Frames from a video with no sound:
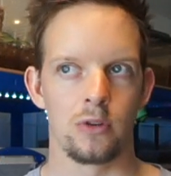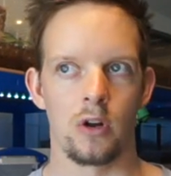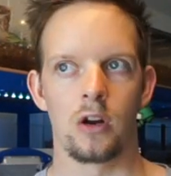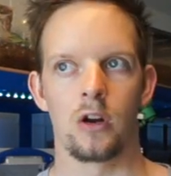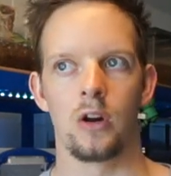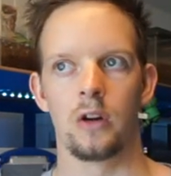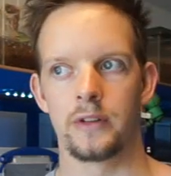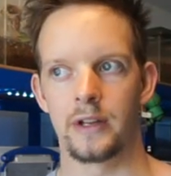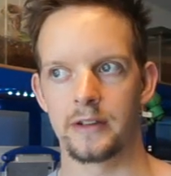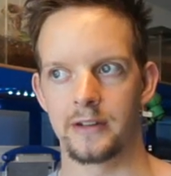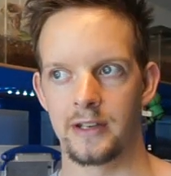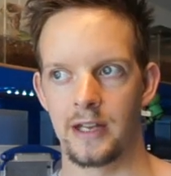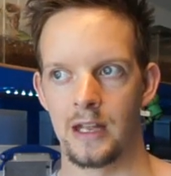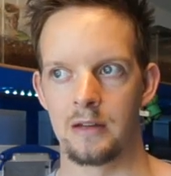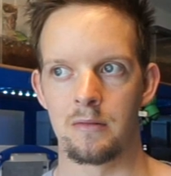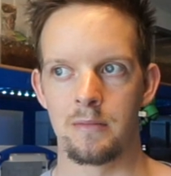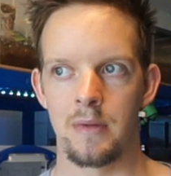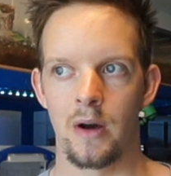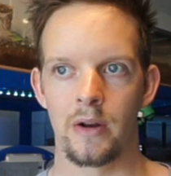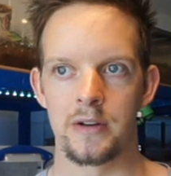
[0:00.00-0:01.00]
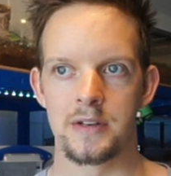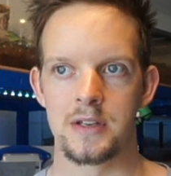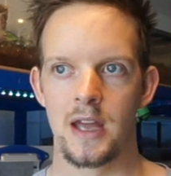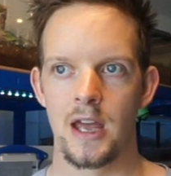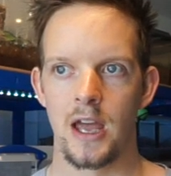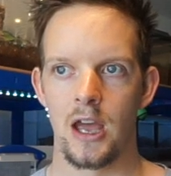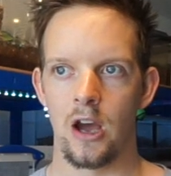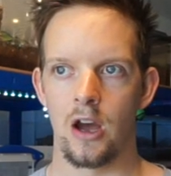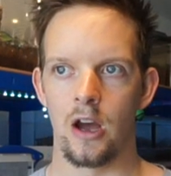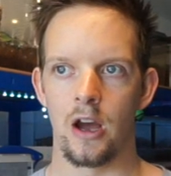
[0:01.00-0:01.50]
I contacted him about
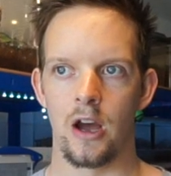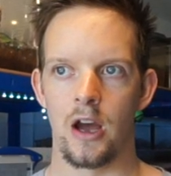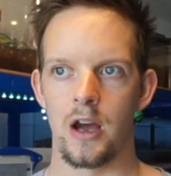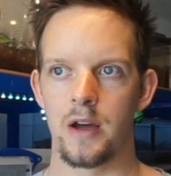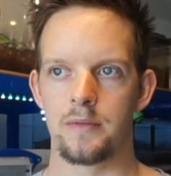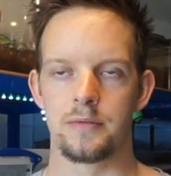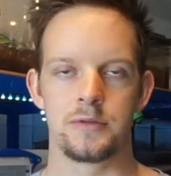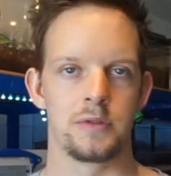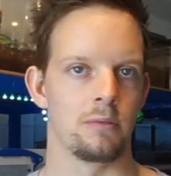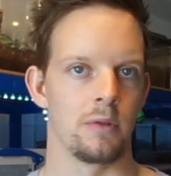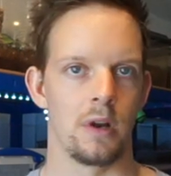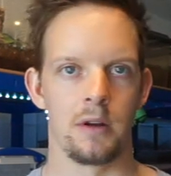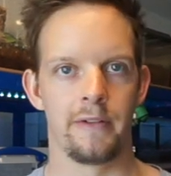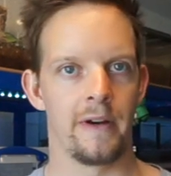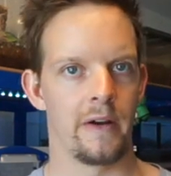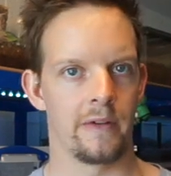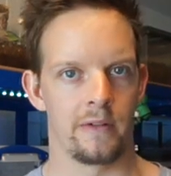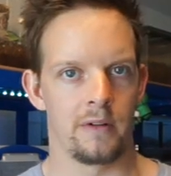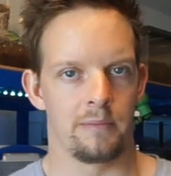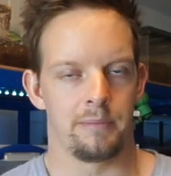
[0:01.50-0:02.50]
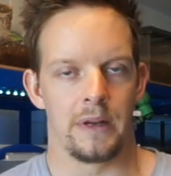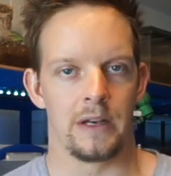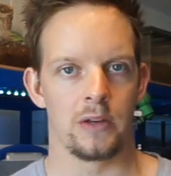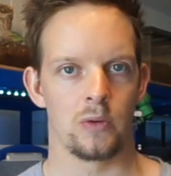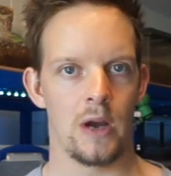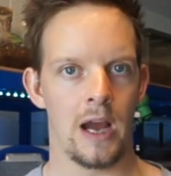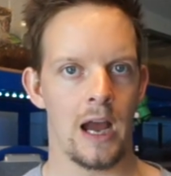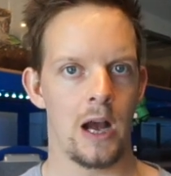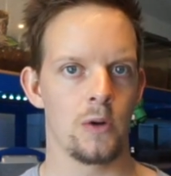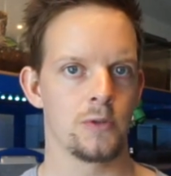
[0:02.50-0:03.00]
it. Someone had been to
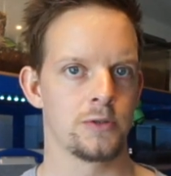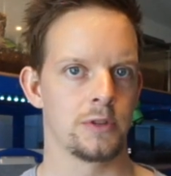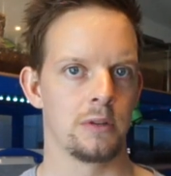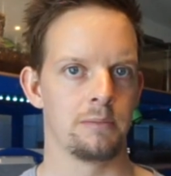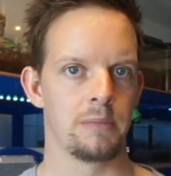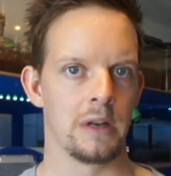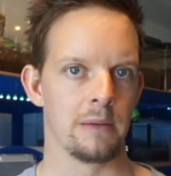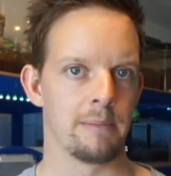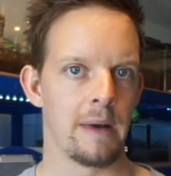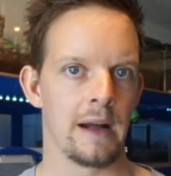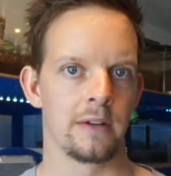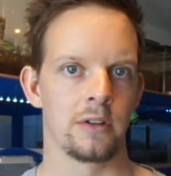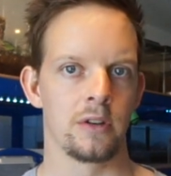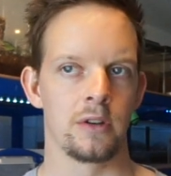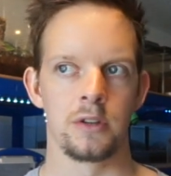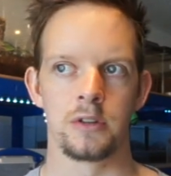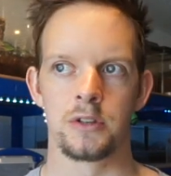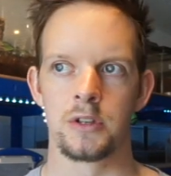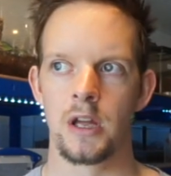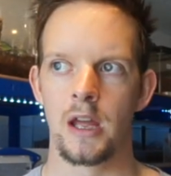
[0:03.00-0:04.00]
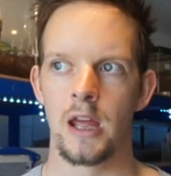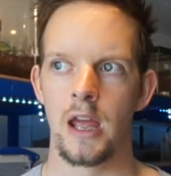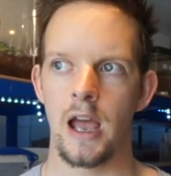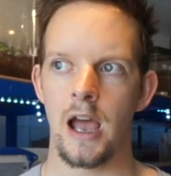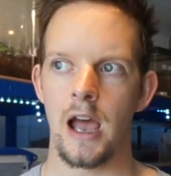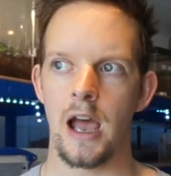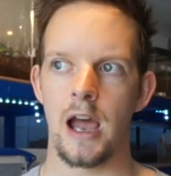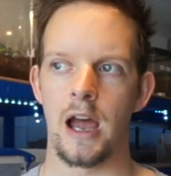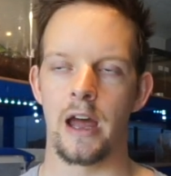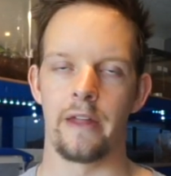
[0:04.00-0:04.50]
a house that had been abandoned,
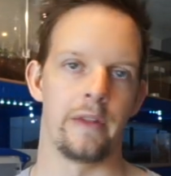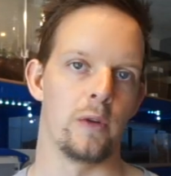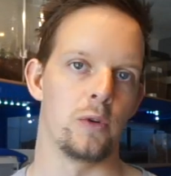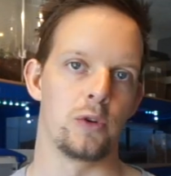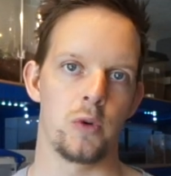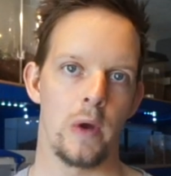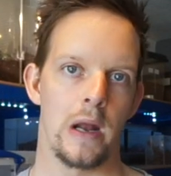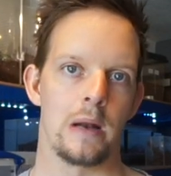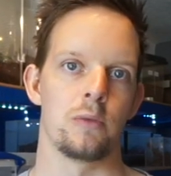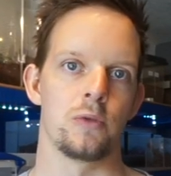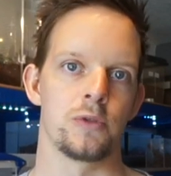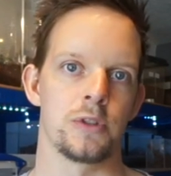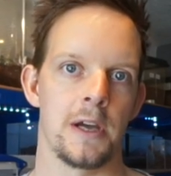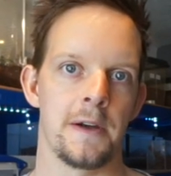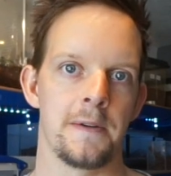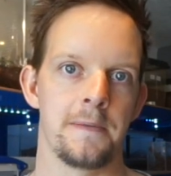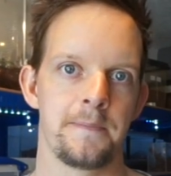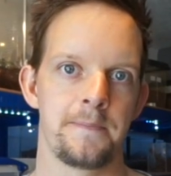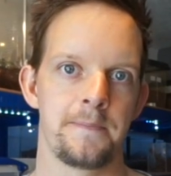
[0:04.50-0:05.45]
and there were two animals there,